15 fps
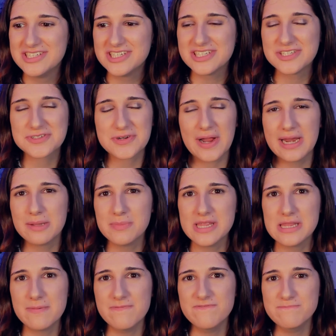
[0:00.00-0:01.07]
Just try to be
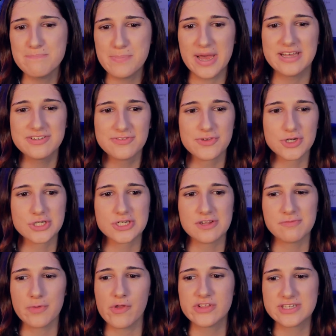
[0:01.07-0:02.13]
the best version
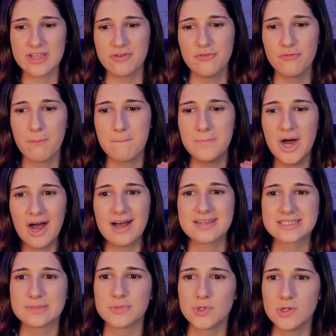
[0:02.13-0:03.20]
of myself
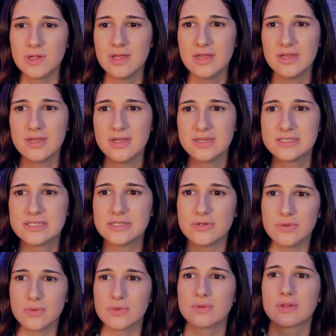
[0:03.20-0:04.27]
possible
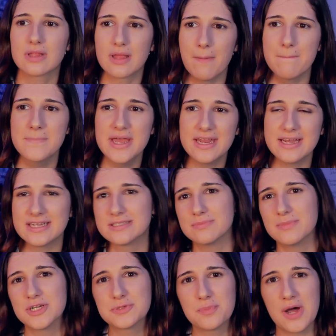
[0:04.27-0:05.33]
to emit as
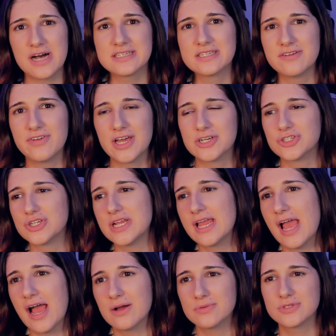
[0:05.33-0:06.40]
much positive
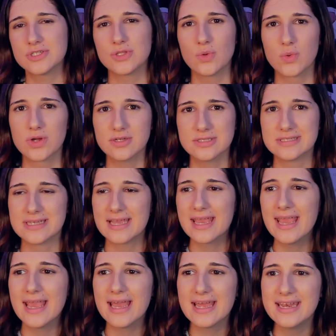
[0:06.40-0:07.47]
energy out into the world as I
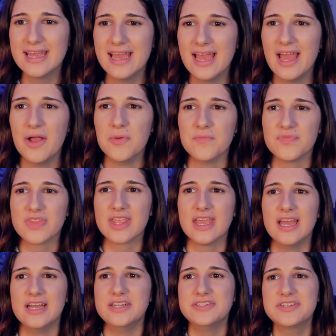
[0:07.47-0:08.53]
can.
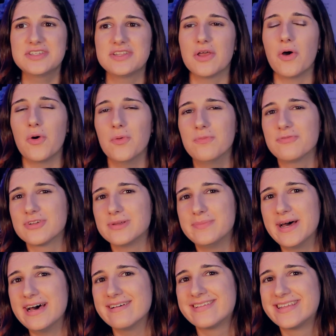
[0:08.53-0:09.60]
Just hope for the
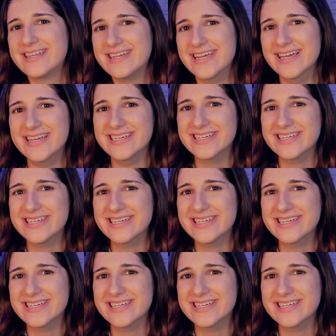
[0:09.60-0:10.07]
best.